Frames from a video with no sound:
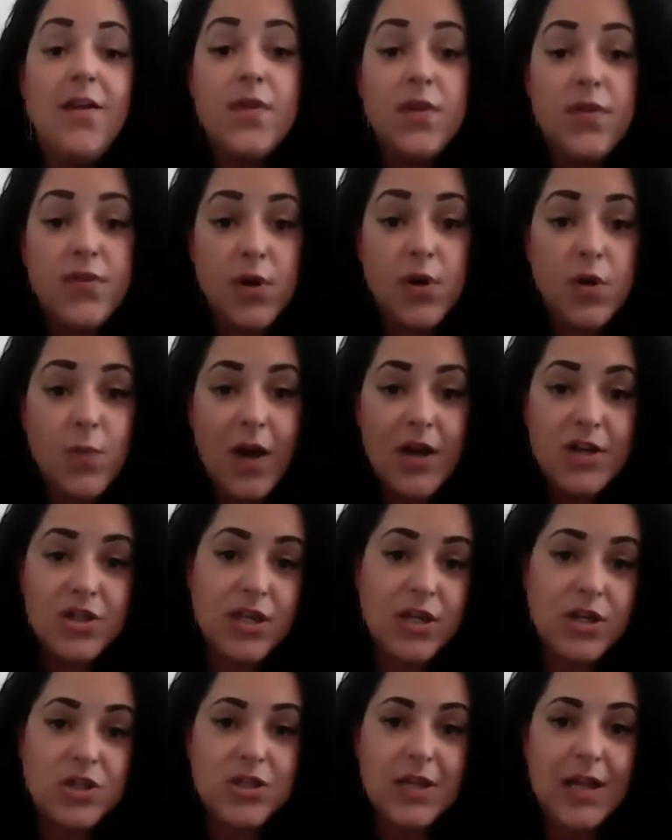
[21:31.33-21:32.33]
The third
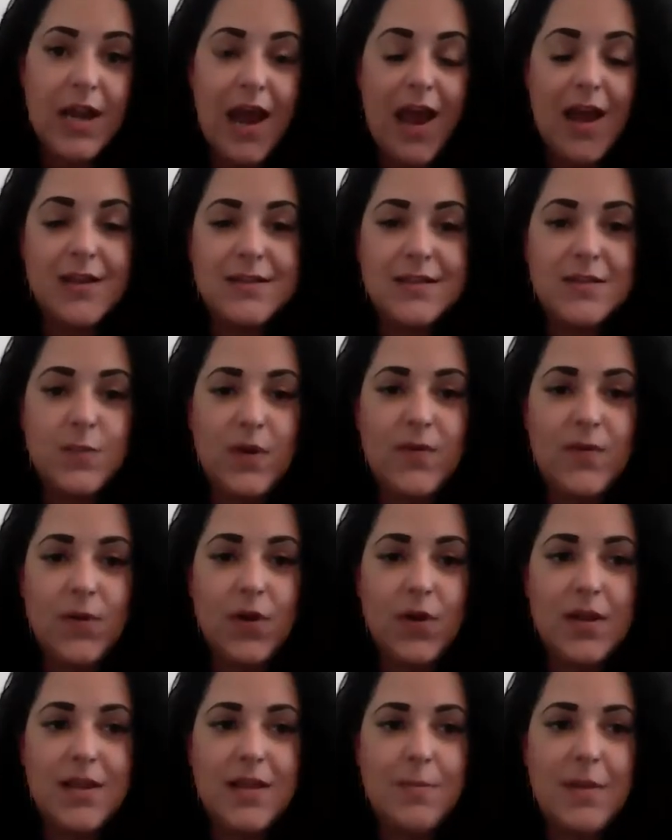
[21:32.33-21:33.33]
question I usually get asked, what if you
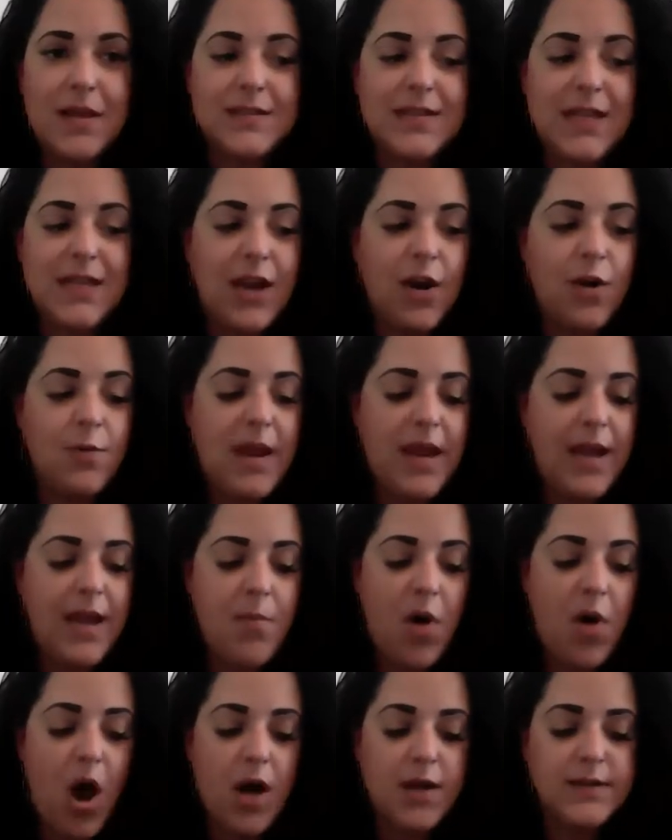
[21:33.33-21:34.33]
know anything about skincare and
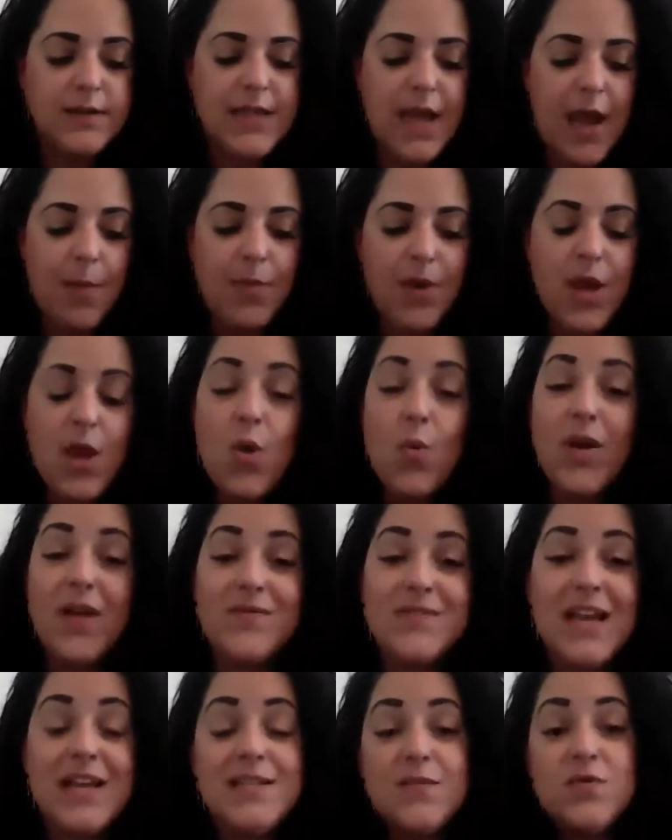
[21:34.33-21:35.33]
makeup? Awesome. We
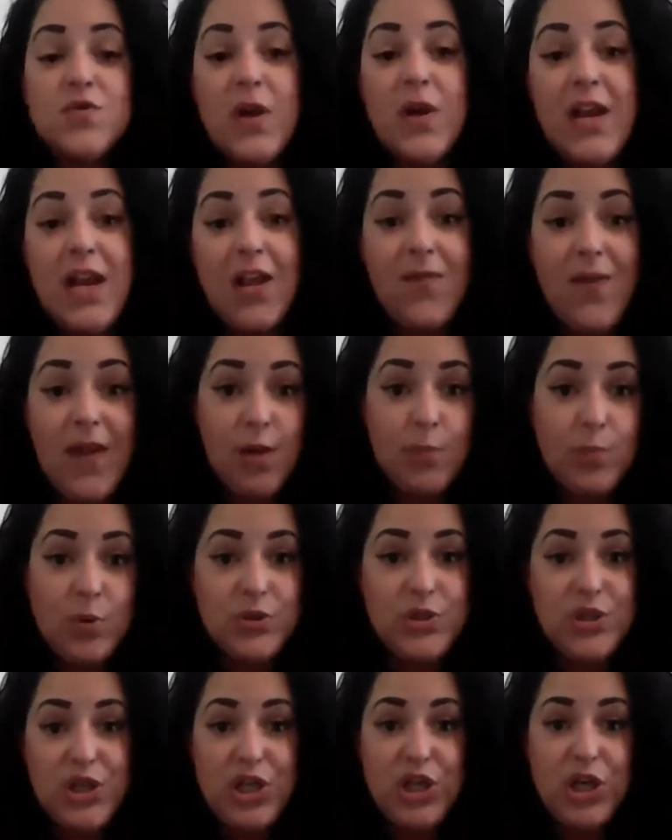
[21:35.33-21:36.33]
have tons of training
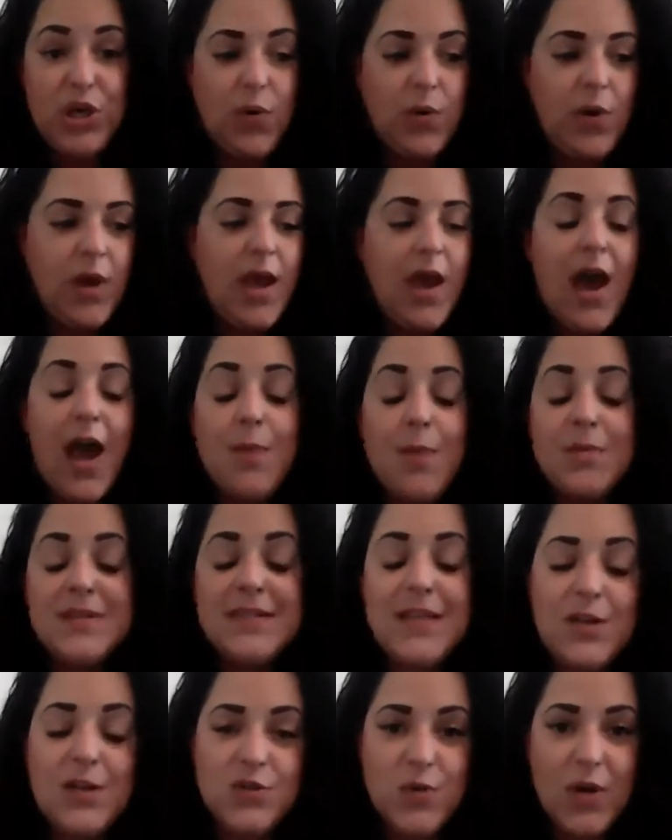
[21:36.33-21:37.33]
available to you. I'm a
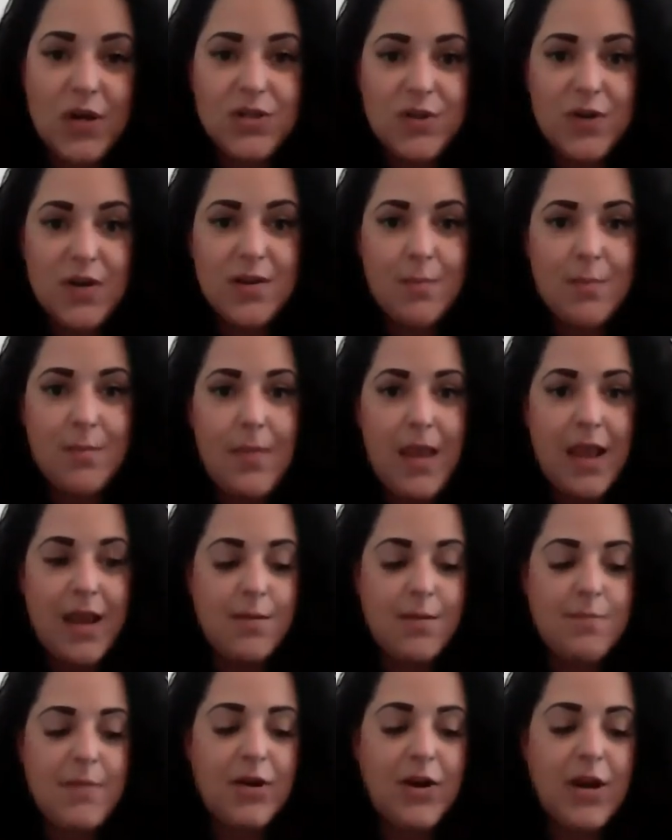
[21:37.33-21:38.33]
sales director
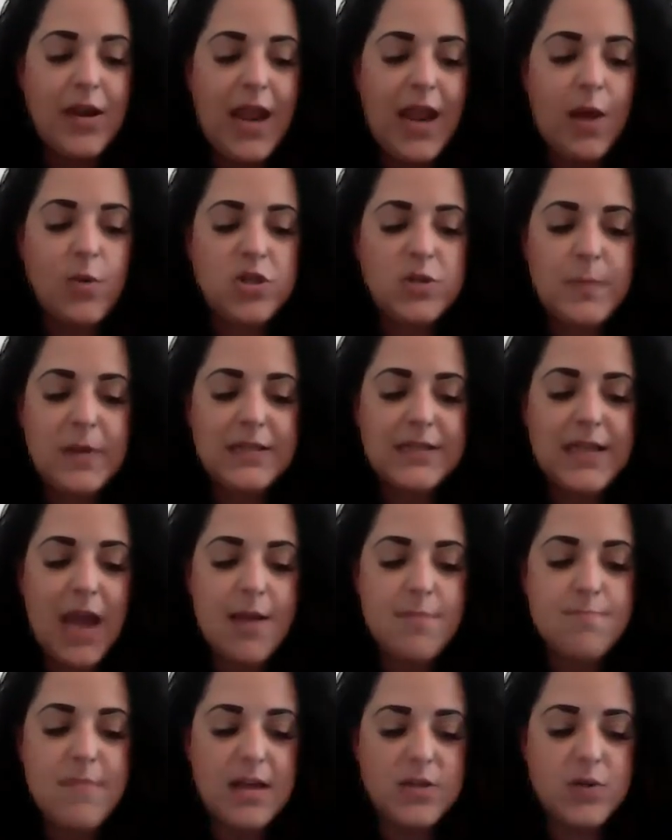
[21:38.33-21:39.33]
in Mary Kay, which means
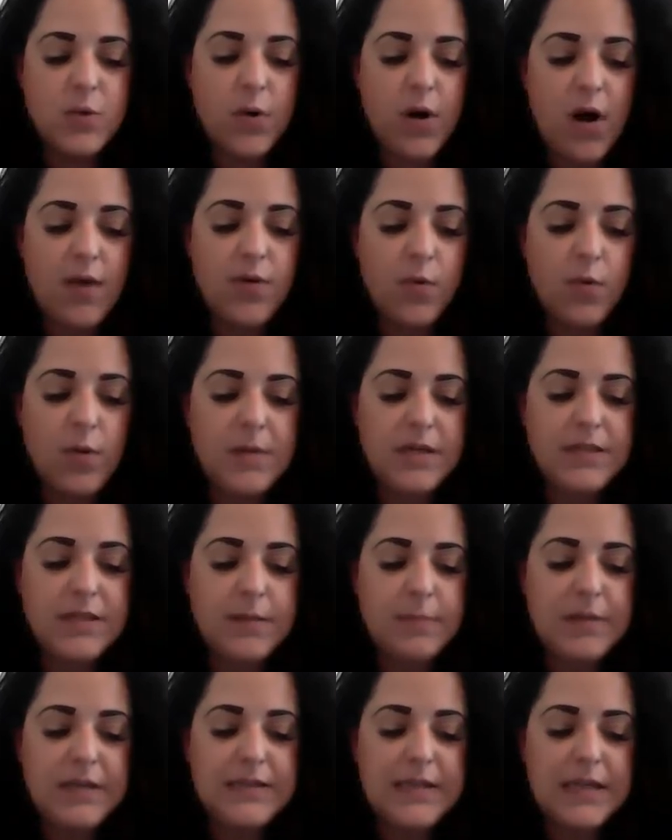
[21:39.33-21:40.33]
I mentor other women
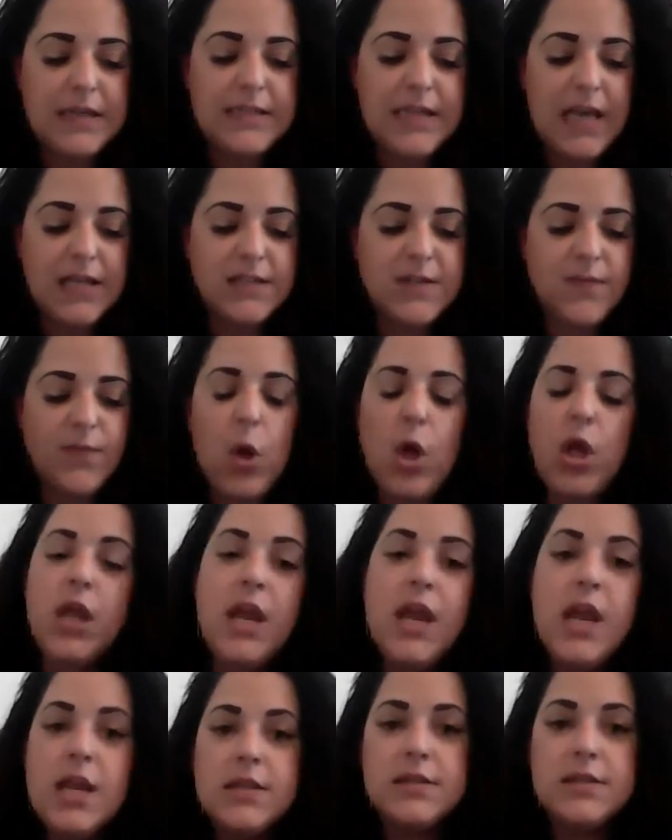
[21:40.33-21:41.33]
to be successful.
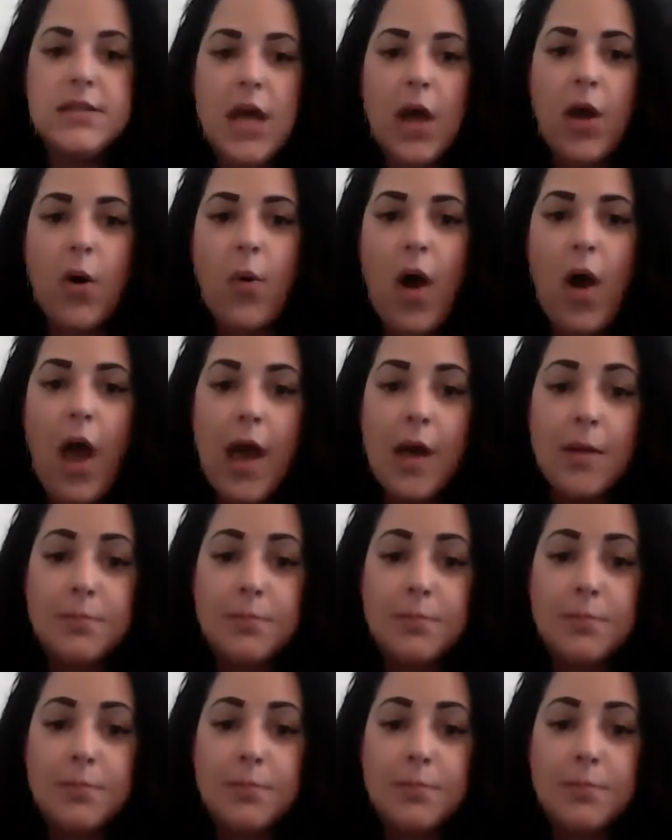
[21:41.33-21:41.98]
So,